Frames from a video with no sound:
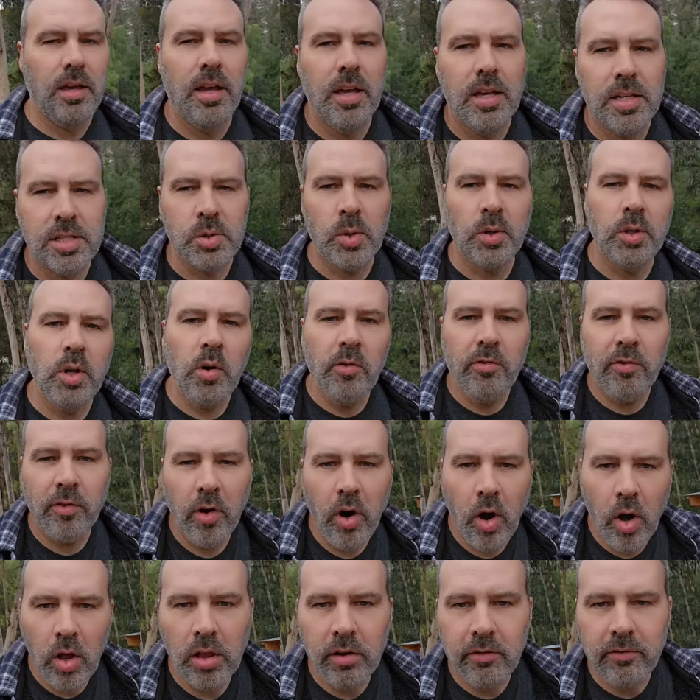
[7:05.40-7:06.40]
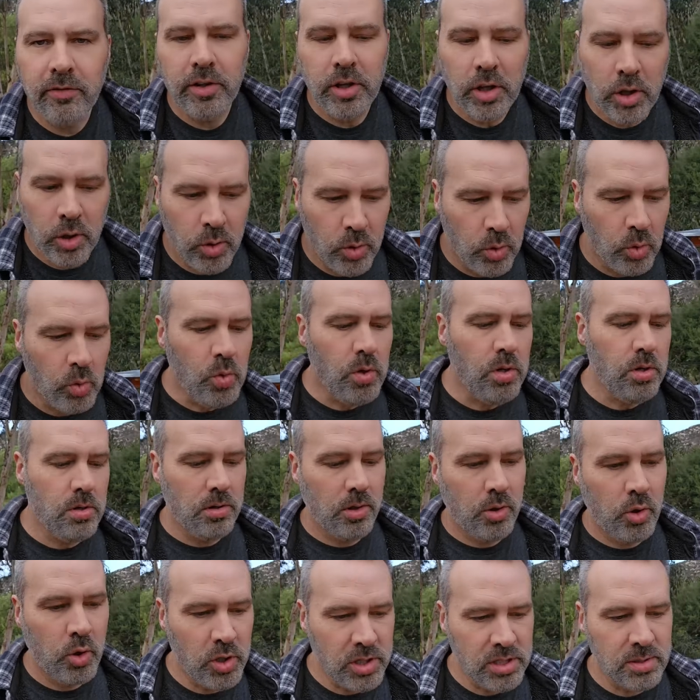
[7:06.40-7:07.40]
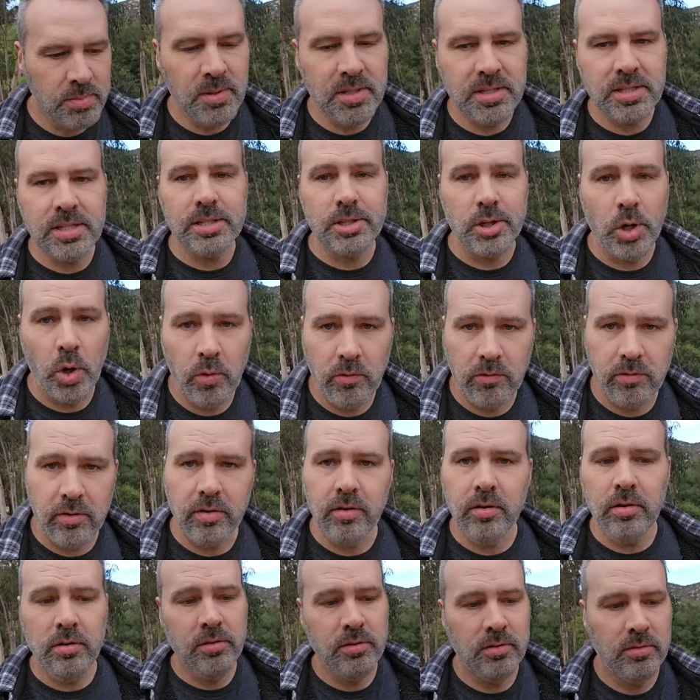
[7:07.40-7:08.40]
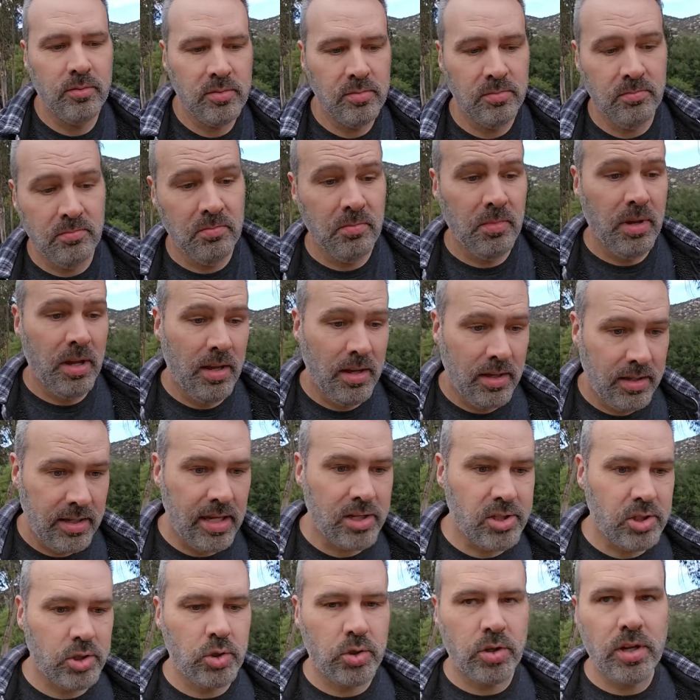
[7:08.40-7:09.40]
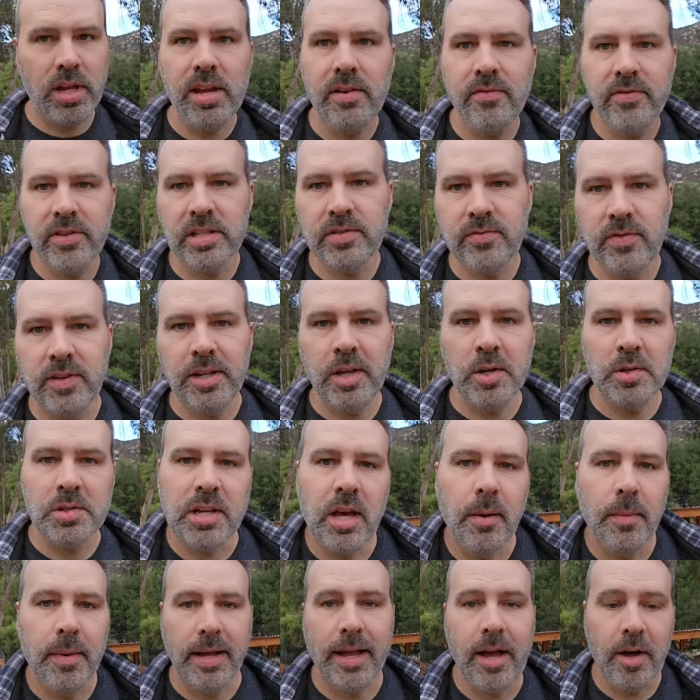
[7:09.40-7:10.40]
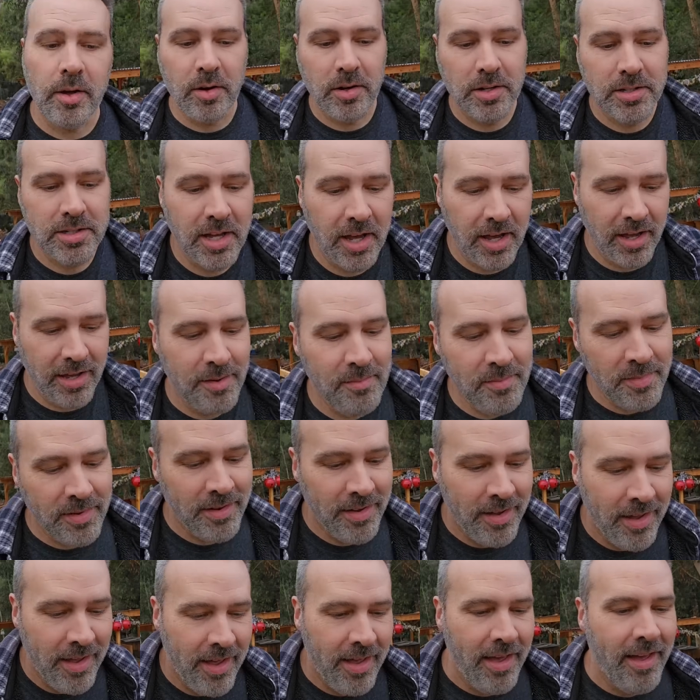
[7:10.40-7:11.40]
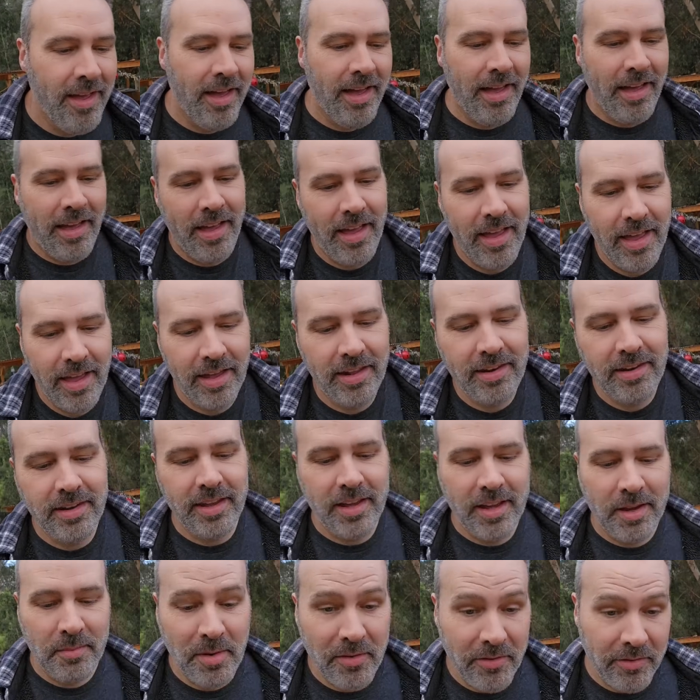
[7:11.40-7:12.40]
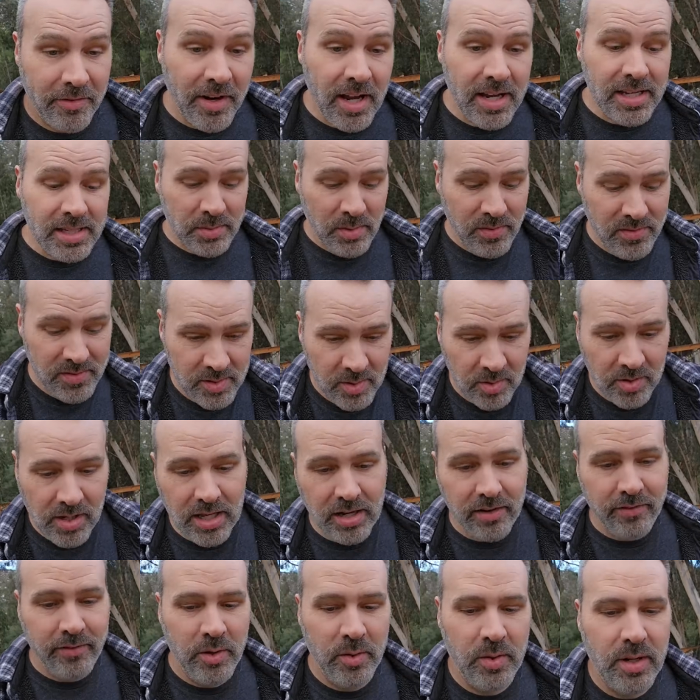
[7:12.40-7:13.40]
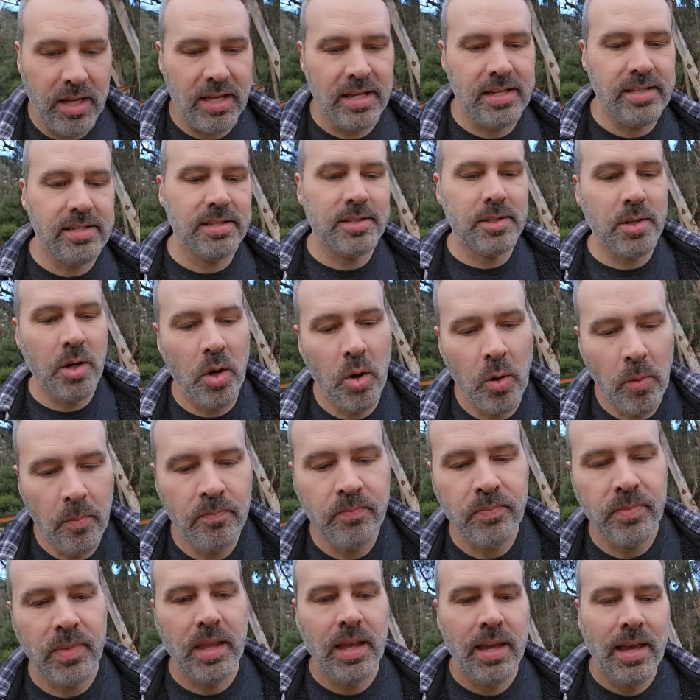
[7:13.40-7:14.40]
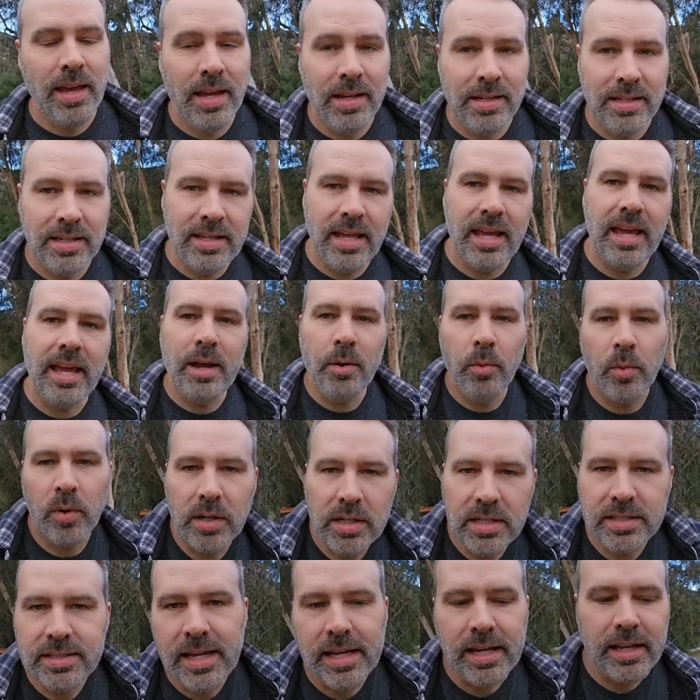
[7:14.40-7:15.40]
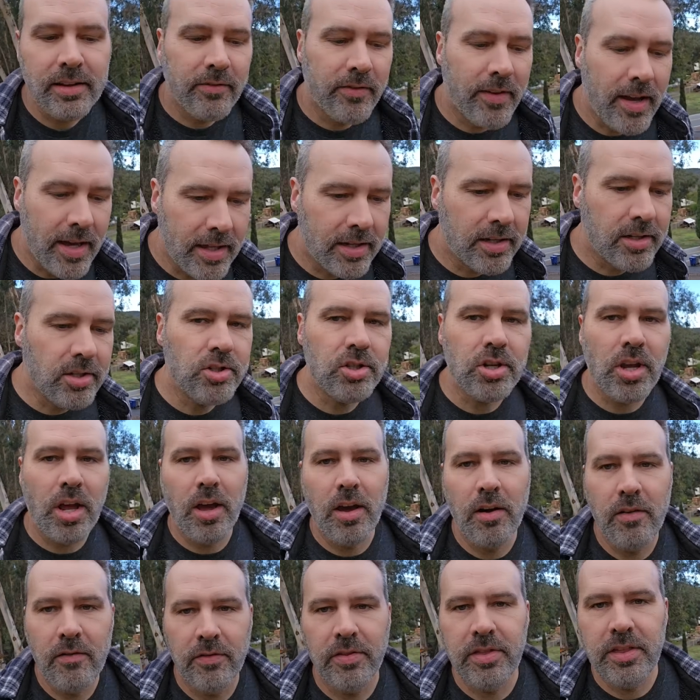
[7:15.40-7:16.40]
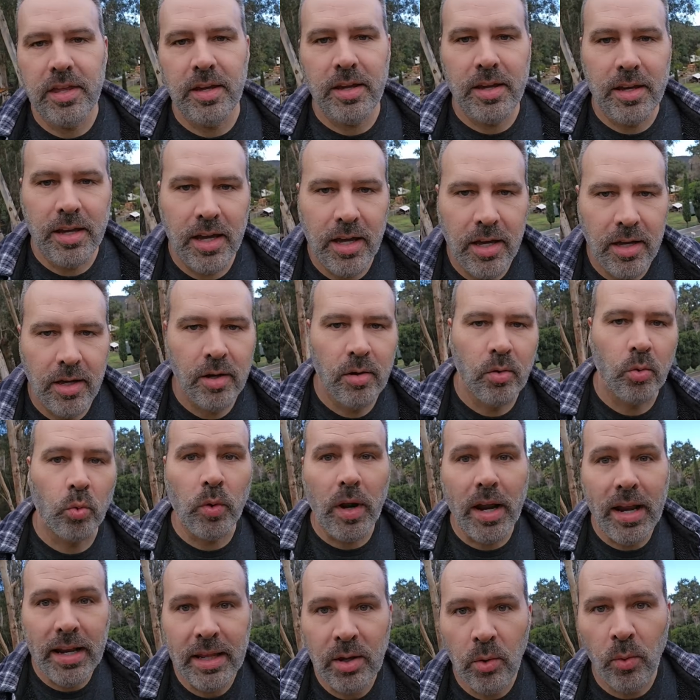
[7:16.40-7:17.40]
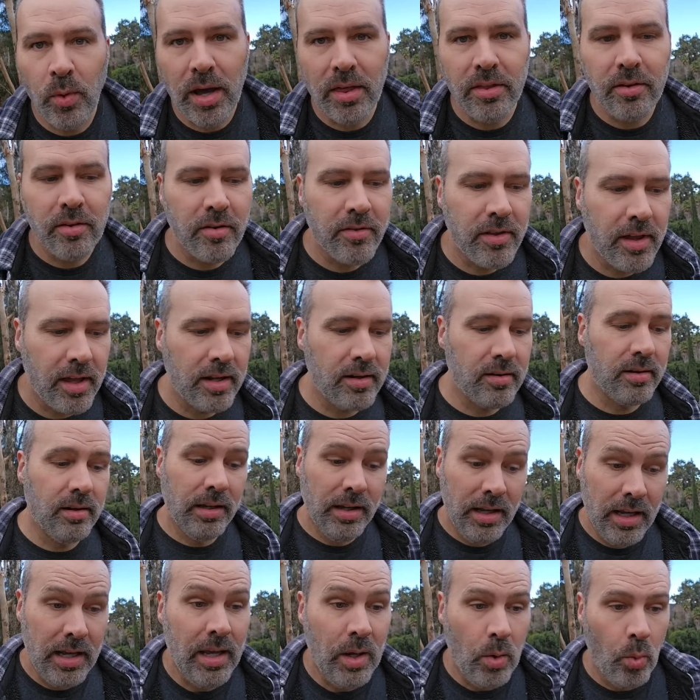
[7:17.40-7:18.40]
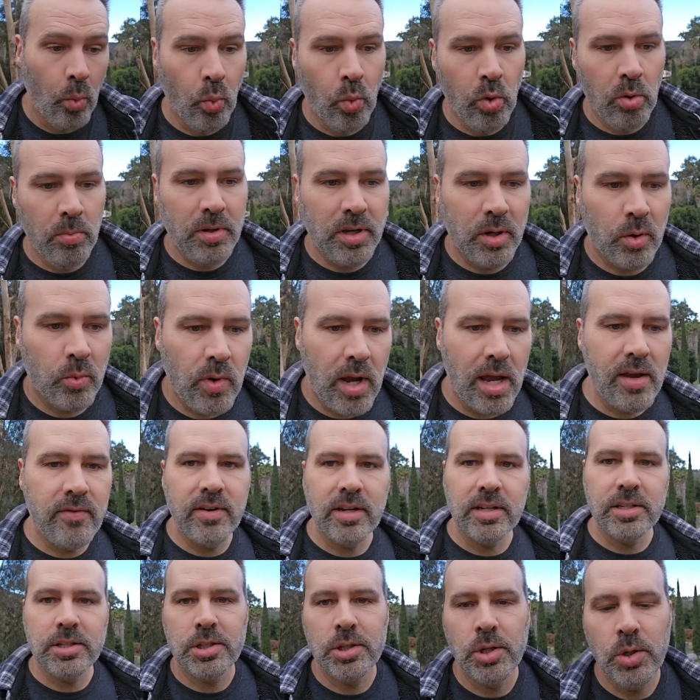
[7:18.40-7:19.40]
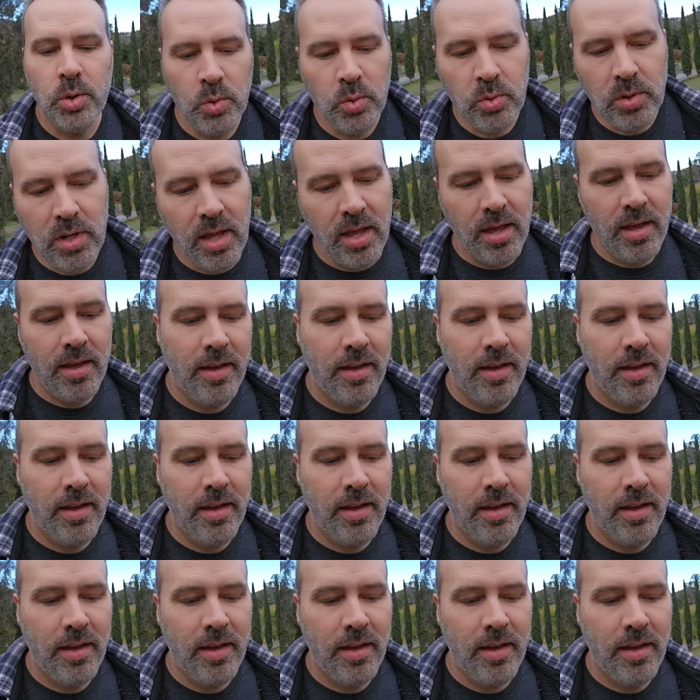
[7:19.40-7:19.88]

So I know for all of you, Christmas is over yesterday, if this video is coming out on time. And but for us, we've still got a few days. So today we're going to take advantage of the rainy weather that will be arriving soon.